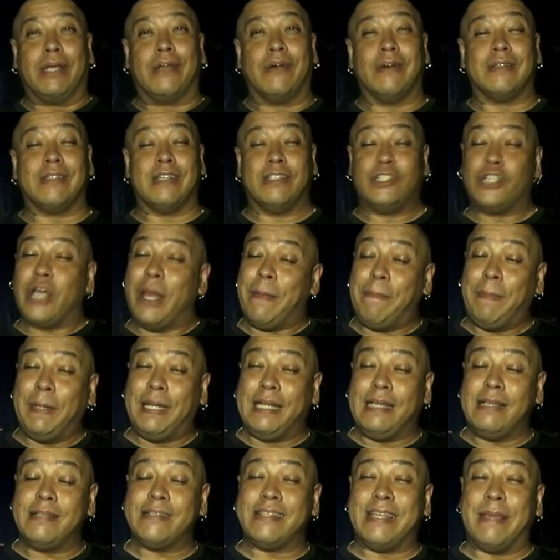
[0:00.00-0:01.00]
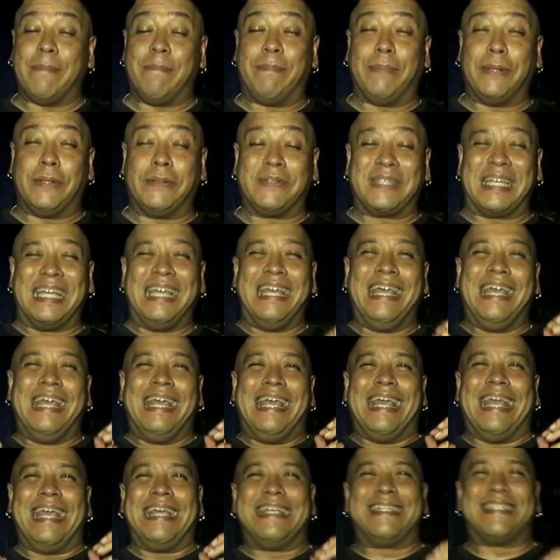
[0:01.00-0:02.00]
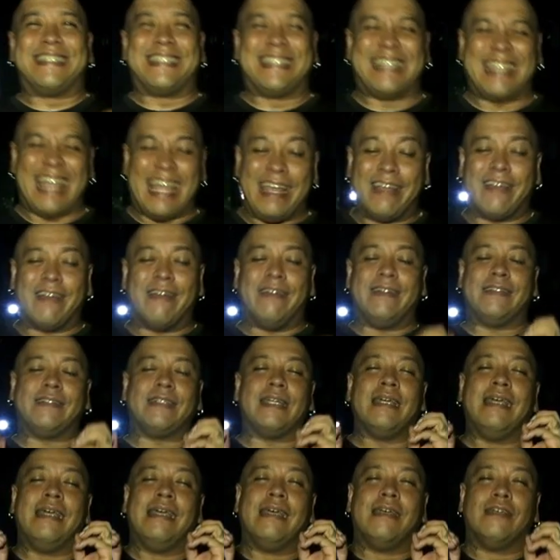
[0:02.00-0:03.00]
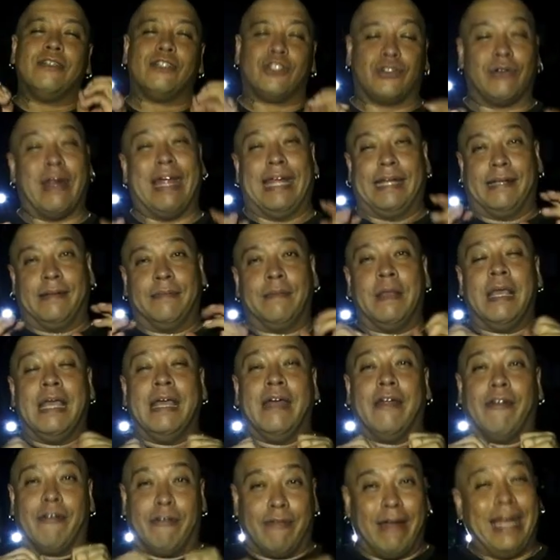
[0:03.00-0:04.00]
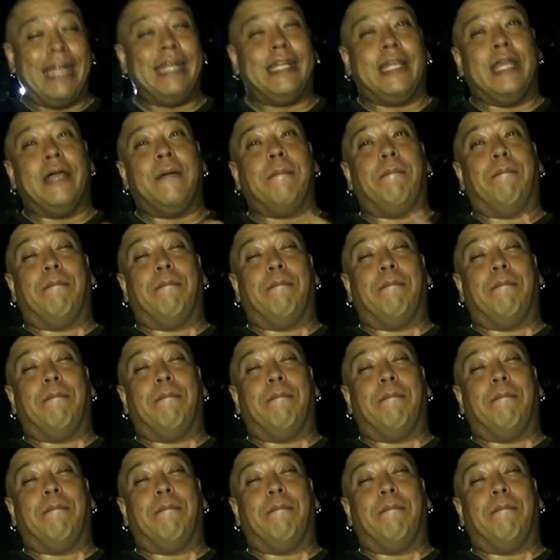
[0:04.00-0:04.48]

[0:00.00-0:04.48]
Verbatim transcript: because the Japanese, they built a sacred shrine right here,